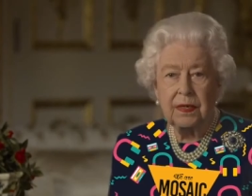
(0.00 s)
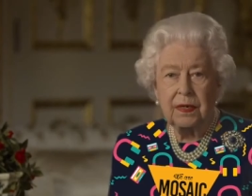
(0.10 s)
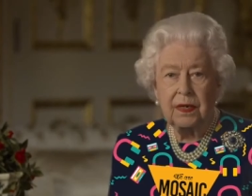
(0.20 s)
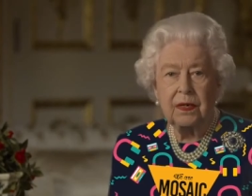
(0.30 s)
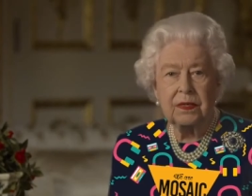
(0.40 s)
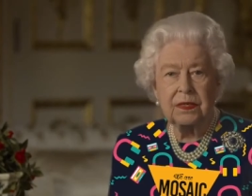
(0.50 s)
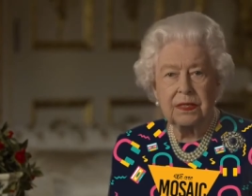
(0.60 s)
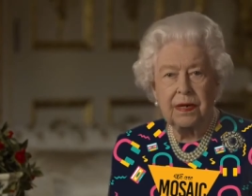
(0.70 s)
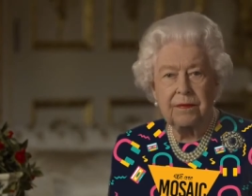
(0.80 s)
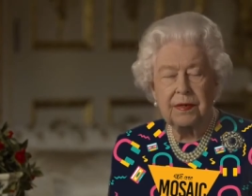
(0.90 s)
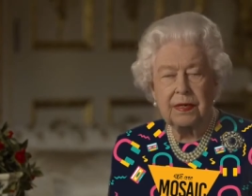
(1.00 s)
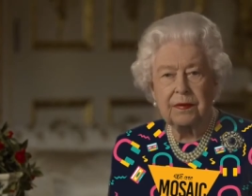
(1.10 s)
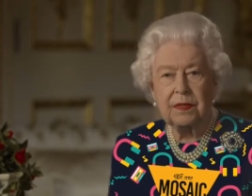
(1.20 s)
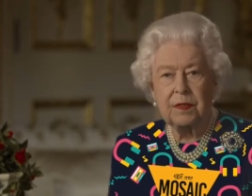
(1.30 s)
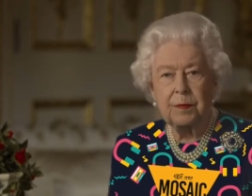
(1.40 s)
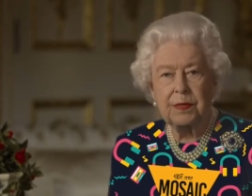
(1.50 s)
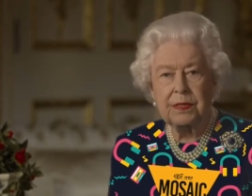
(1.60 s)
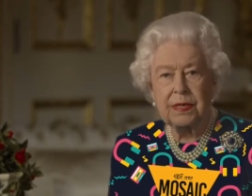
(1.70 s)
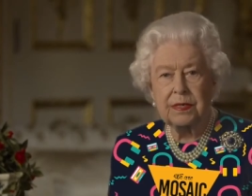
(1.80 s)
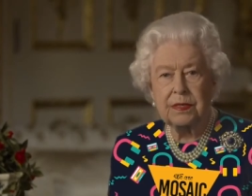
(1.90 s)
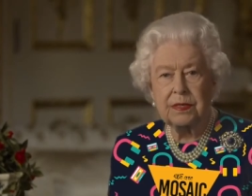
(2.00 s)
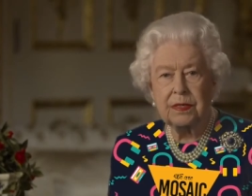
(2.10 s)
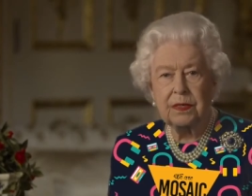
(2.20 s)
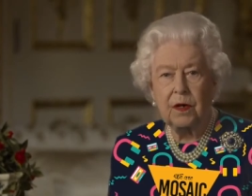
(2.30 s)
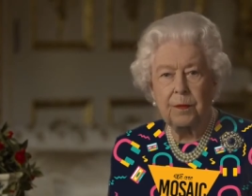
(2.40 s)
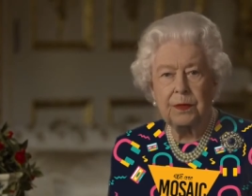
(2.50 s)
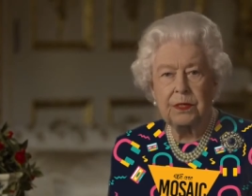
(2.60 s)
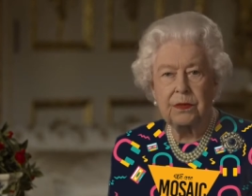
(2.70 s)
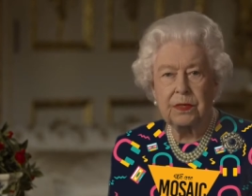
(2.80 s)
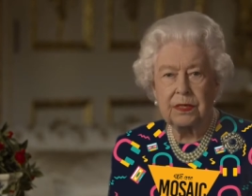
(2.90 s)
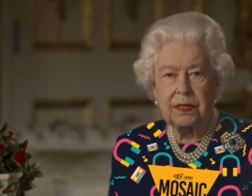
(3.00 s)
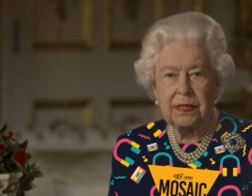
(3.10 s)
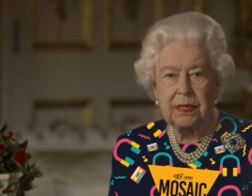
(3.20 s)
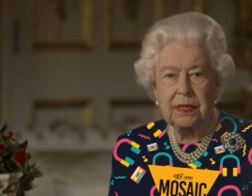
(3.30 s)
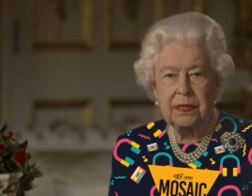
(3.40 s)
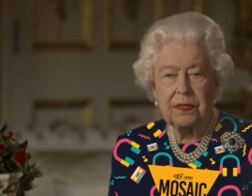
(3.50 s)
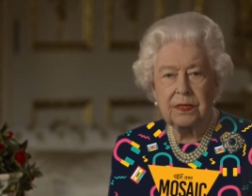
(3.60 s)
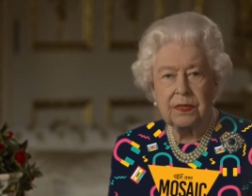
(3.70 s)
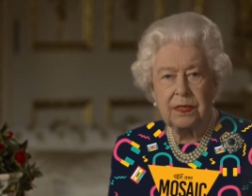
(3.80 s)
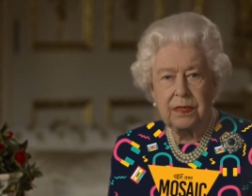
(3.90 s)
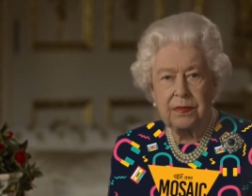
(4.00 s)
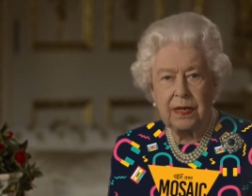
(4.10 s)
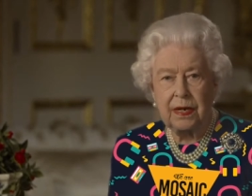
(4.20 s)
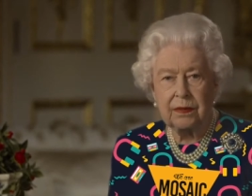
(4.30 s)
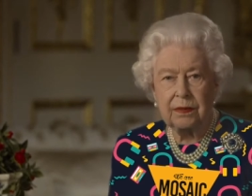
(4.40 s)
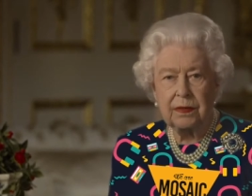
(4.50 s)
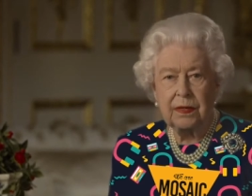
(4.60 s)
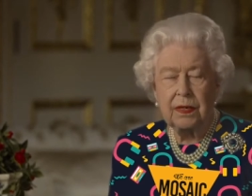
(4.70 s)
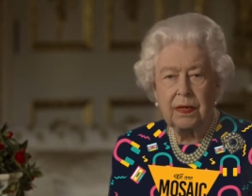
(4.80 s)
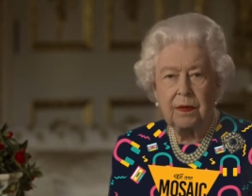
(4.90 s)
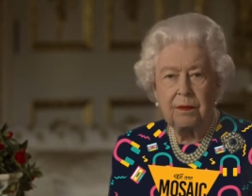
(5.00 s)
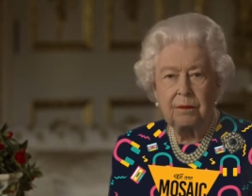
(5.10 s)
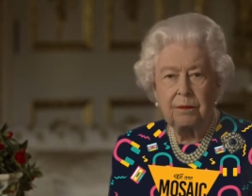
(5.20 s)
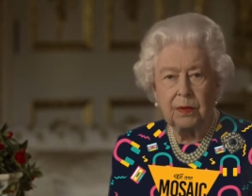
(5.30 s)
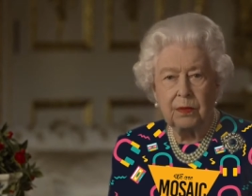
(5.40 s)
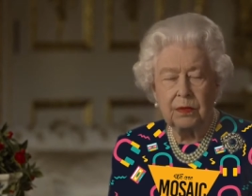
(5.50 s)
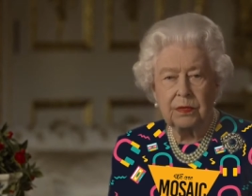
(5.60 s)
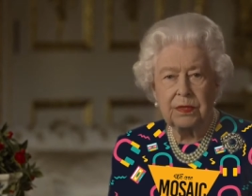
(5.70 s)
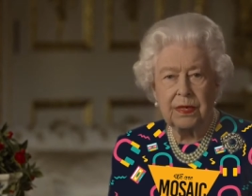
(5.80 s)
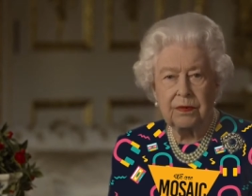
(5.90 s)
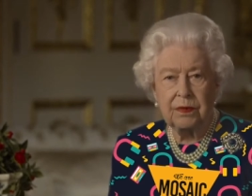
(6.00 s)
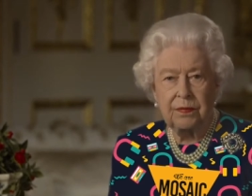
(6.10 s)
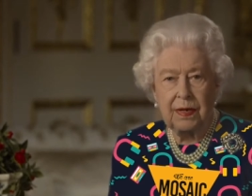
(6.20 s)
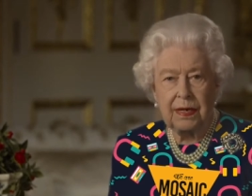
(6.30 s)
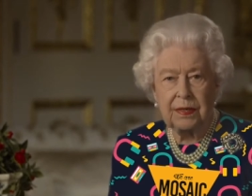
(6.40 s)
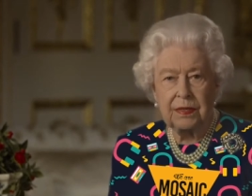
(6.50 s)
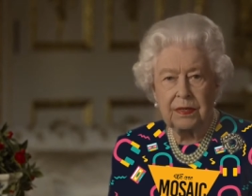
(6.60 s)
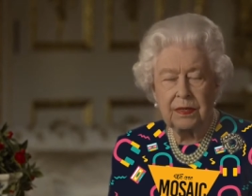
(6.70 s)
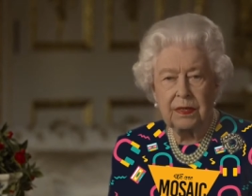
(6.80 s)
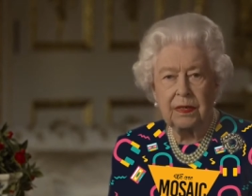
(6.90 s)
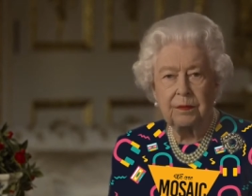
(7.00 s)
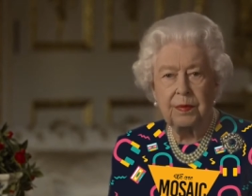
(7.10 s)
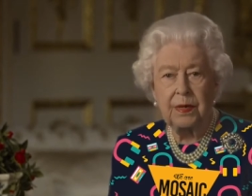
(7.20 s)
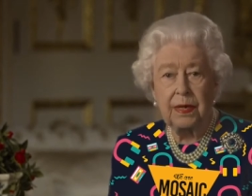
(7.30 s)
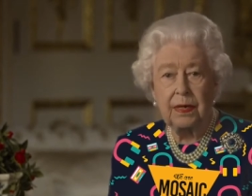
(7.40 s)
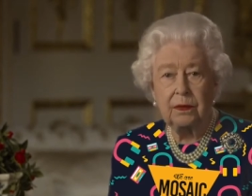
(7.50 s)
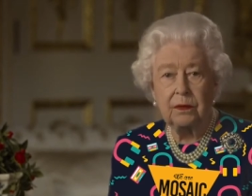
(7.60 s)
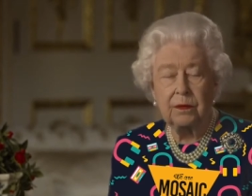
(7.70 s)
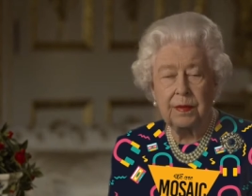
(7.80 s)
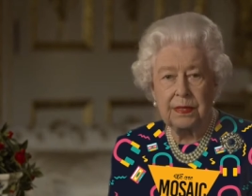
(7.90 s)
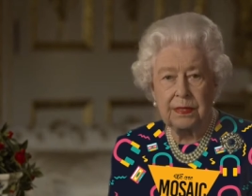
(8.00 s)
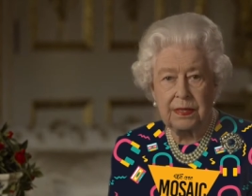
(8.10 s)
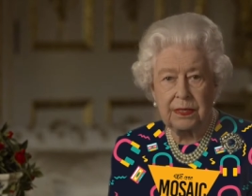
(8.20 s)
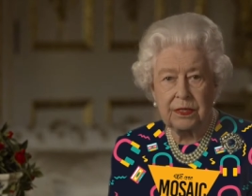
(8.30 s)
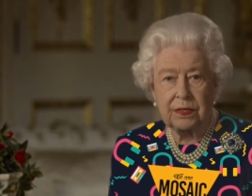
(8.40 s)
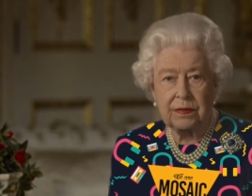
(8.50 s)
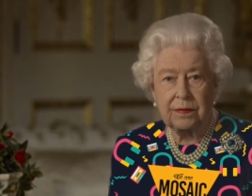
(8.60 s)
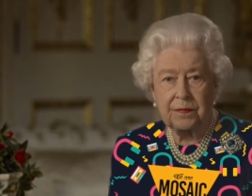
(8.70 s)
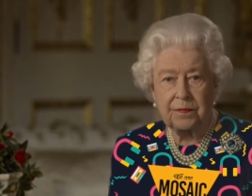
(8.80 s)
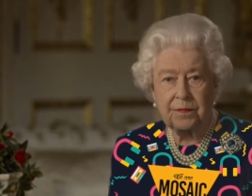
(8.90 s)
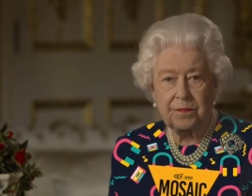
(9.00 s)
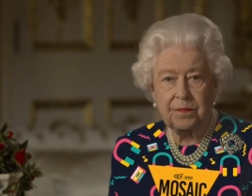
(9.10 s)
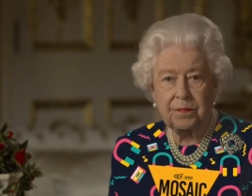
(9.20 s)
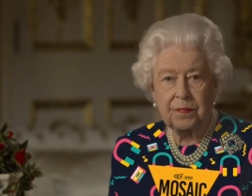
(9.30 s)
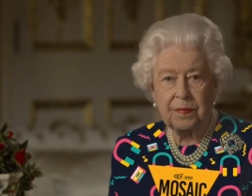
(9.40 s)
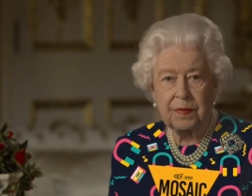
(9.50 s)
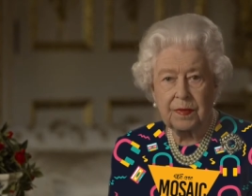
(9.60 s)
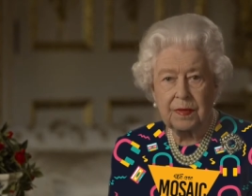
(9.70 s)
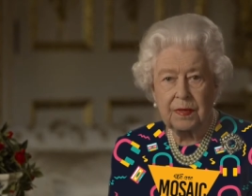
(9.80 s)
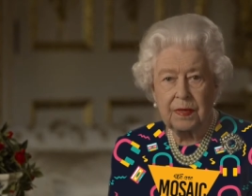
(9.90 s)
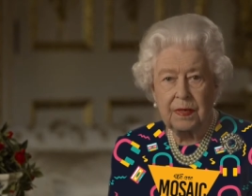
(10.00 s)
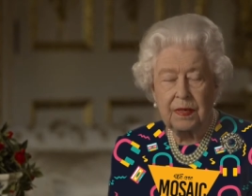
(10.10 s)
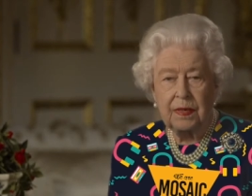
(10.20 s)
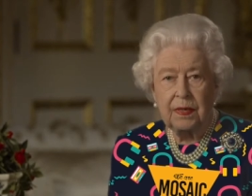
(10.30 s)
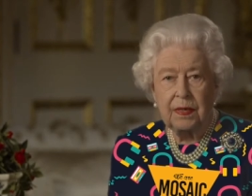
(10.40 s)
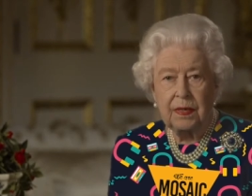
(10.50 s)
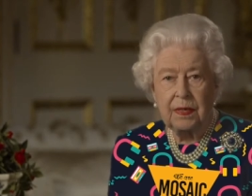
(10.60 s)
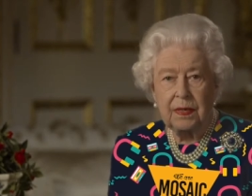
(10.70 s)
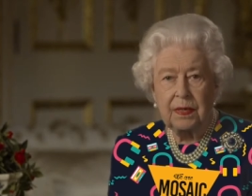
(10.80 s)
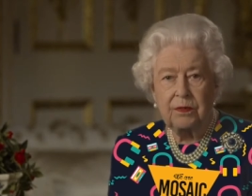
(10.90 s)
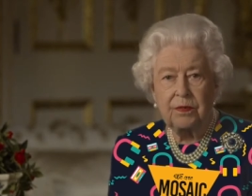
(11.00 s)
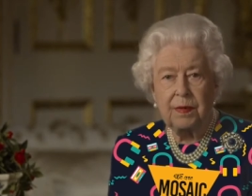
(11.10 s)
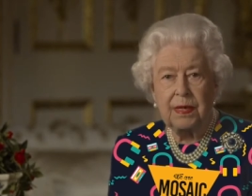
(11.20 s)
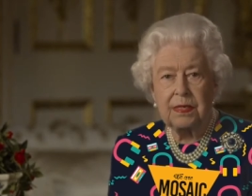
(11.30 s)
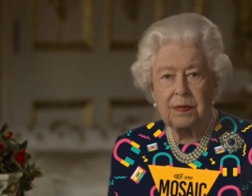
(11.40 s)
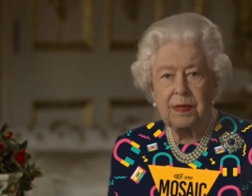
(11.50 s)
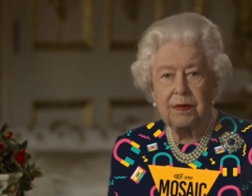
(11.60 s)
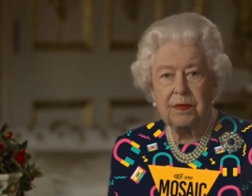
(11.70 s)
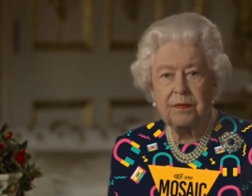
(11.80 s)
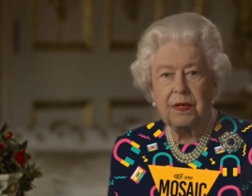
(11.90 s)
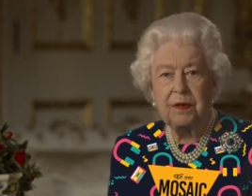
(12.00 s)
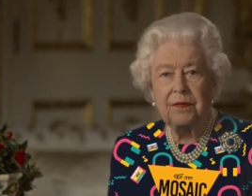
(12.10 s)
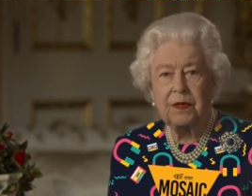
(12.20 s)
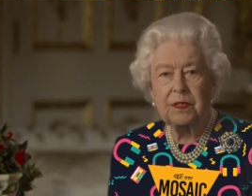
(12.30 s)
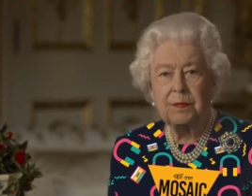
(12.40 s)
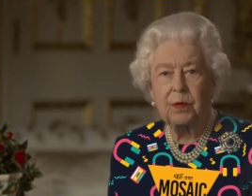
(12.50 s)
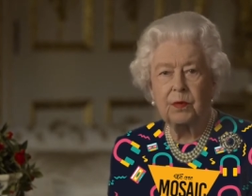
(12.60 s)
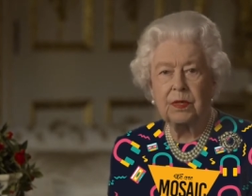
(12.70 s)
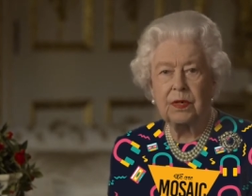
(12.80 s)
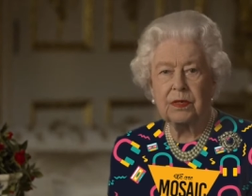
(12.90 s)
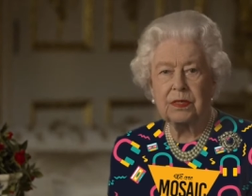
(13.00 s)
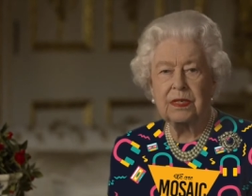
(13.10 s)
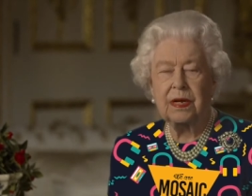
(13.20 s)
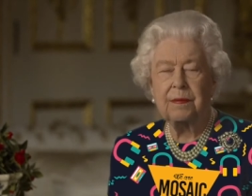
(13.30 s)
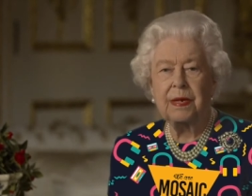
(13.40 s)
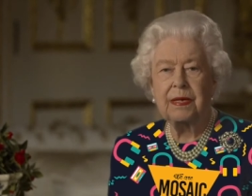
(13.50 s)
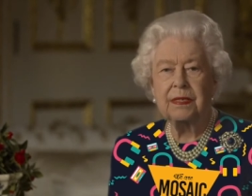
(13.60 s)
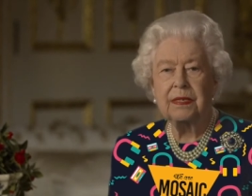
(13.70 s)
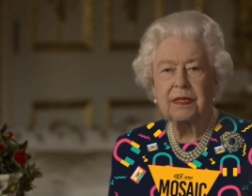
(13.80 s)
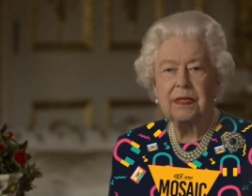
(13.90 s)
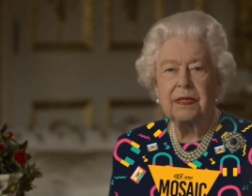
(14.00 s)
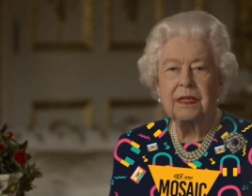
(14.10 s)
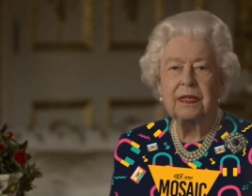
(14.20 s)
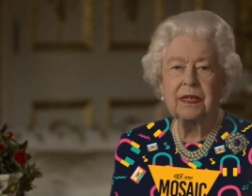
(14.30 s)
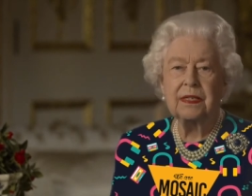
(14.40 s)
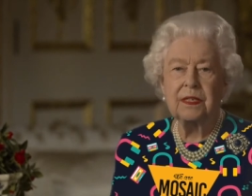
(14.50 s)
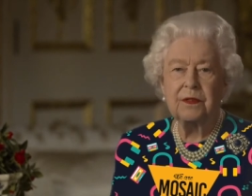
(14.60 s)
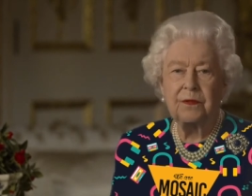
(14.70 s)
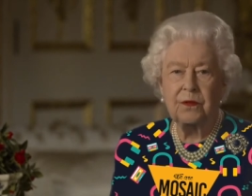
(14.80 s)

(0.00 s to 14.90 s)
actually one of my lesser known grandsons. We try to stay at length just to give him some privacy and because he doesn't want people to know that he's of royal blood. But during this time, we felt that we should reach out